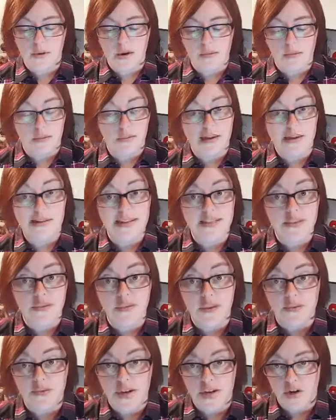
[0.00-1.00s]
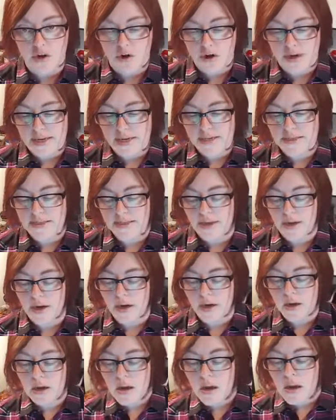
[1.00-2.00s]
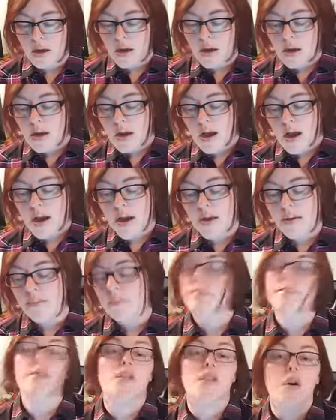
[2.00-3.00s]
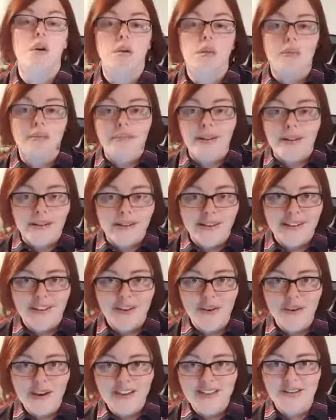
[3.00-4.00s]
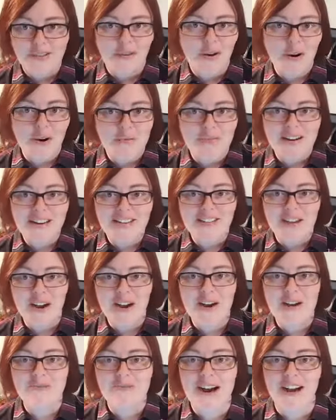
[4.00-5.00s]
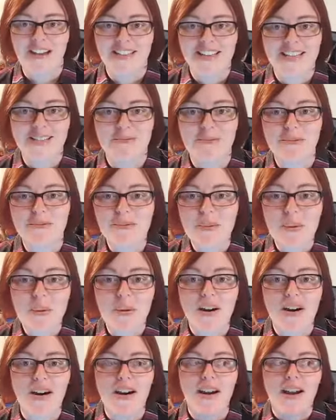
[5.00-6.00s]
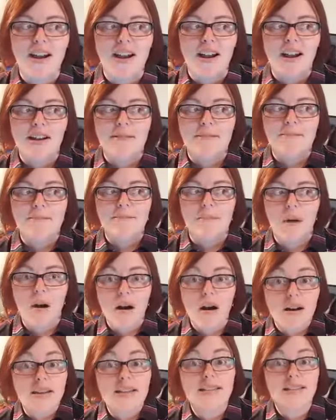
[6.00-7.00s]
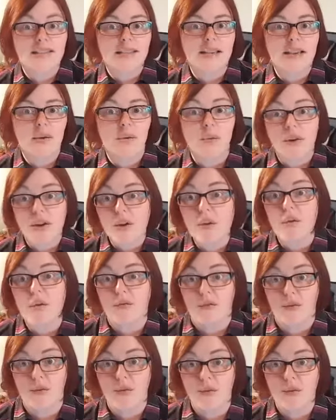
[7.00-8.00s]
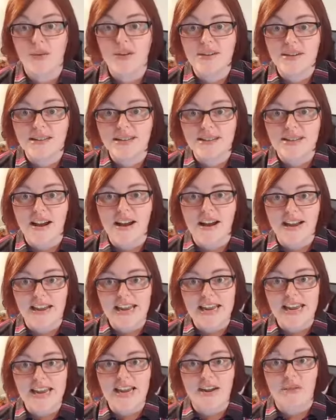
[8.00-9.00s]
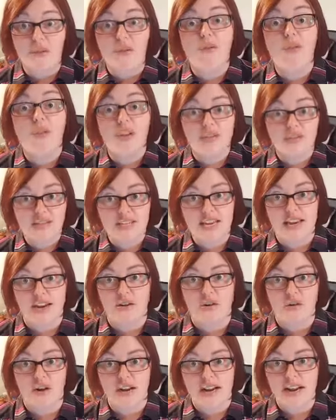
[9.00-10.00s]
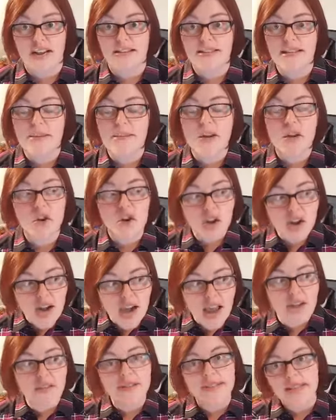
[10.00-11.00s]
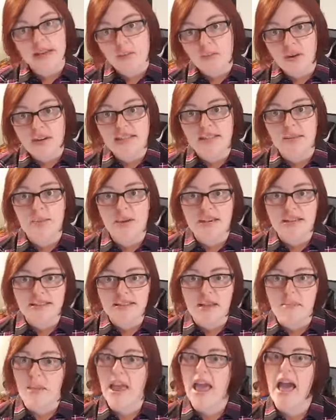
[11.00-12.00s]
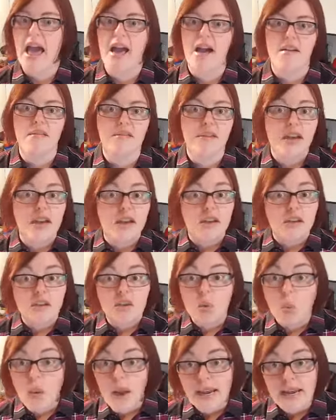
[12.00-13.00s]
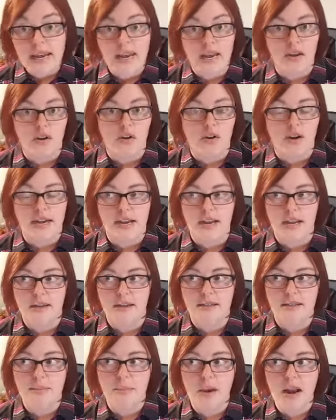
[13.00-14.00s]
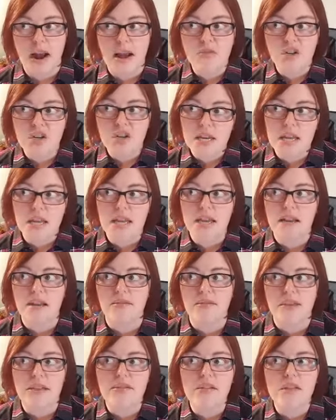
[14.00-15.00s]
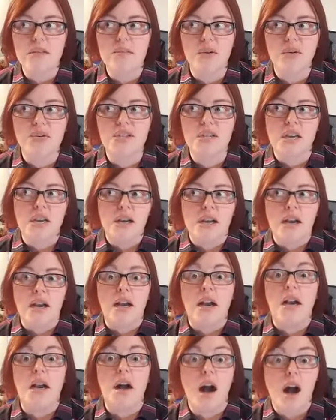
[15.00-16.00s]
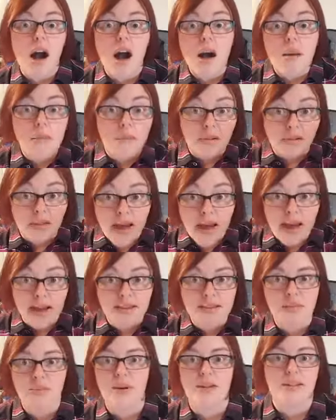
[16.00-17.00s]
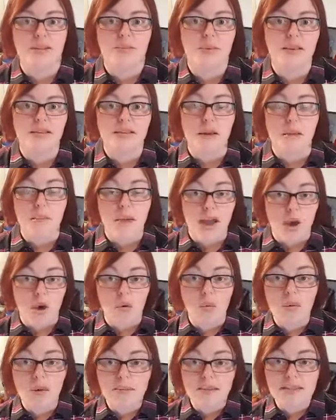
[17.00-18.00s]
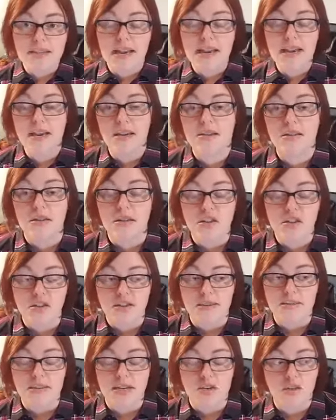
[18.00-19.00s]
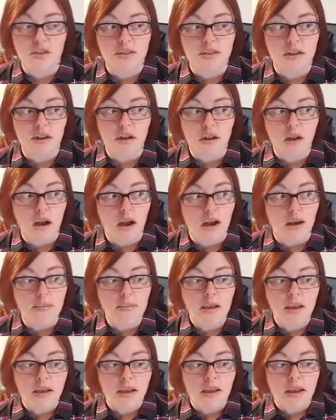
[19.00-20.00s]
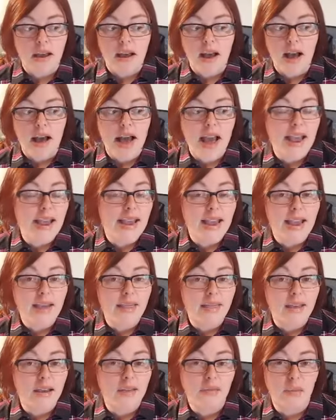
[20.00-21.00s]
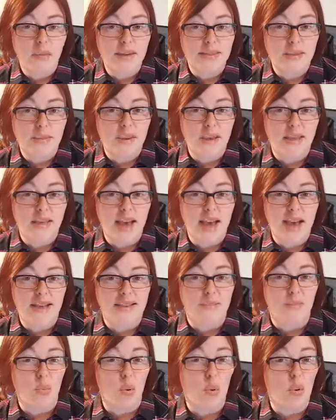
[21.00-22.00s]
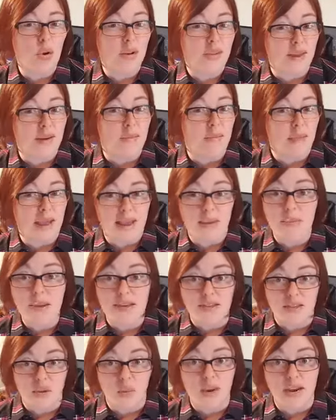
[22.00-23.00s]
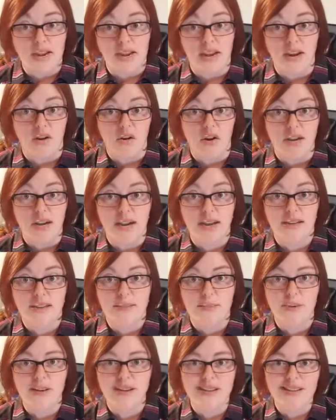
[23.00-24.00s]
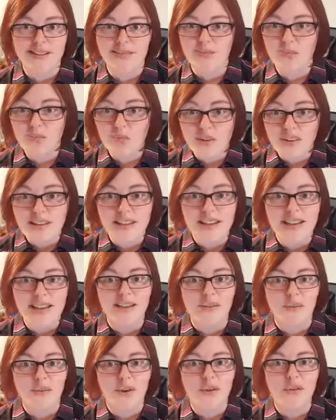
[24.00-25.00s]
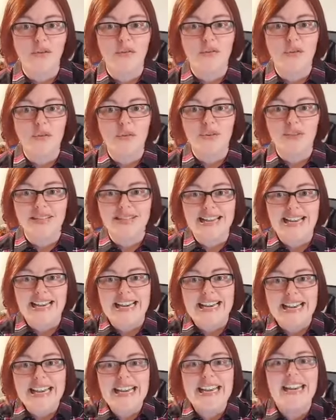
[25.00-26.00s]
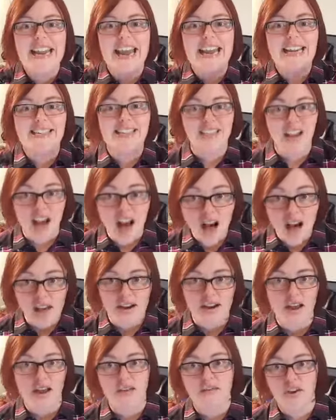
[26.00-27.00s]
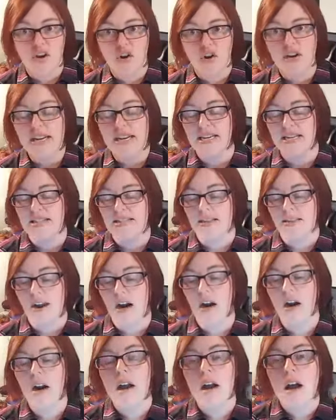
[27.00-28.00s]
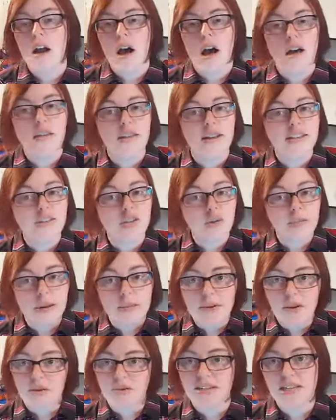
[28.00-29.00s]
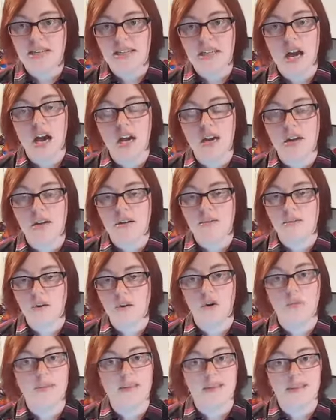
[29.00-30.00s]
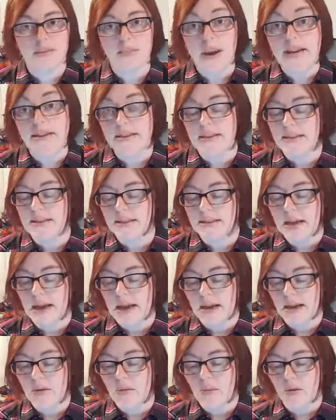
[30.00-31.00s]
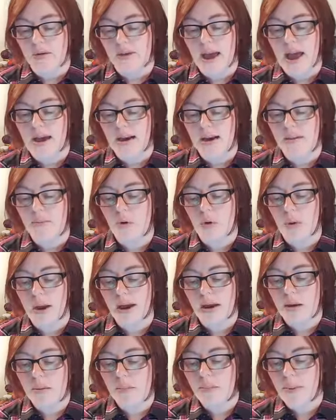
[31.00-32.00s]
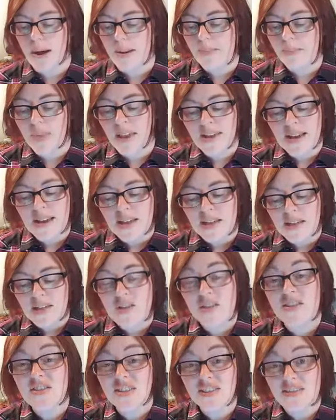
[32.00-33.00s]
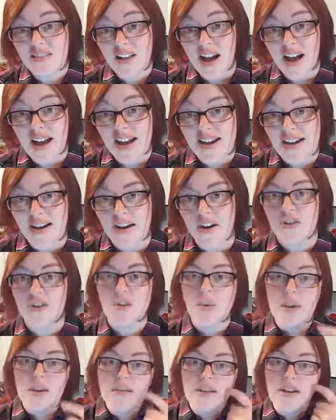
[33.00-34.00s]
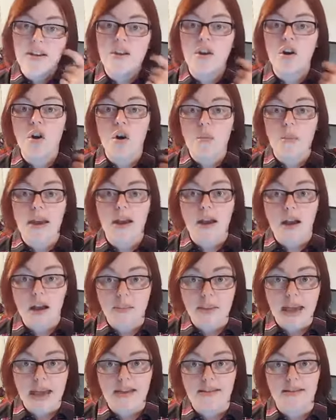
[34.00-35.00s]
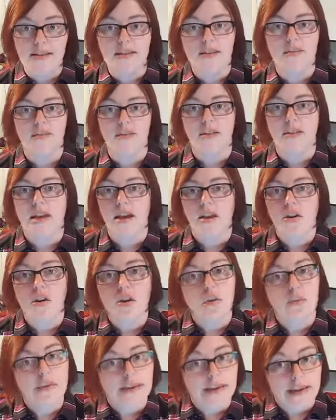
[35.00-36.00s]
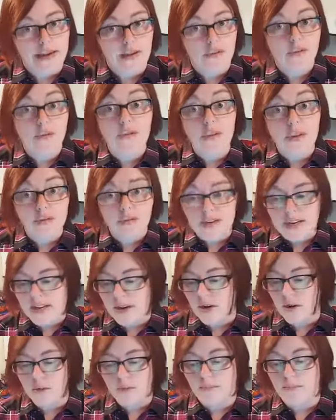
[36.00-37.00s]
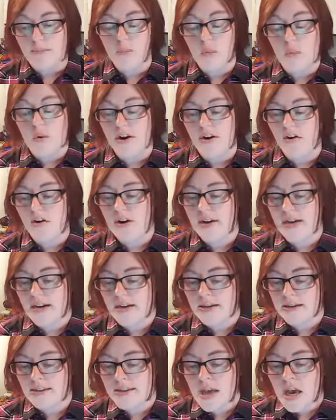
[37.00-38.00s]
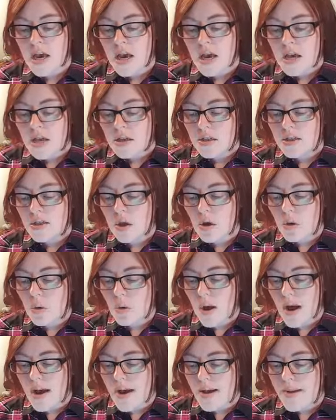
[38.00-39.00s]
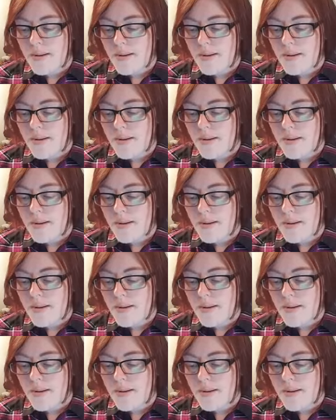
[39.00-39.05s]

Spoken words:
probably at least 50 ingredients in here. So you guys have heard me talk about this before. Honestly, real food does not need 50 ingredients. I mean, you're going to have some recipes that may have 20 ingredients, but I'm trying to think of even the most complex recipes on my own website at deliciousobsessions.com. I can't think of a recipe that has more than maybe 20 ingredients, because really, real food doesn't need a ton of ingredients in there, unless you're maybe using a ton of herbs and spices. That can really add up quick. But so there's a lot in here. So even in your homemade cupcakes and stuff like that, you don't really need 50 or more ingredients. So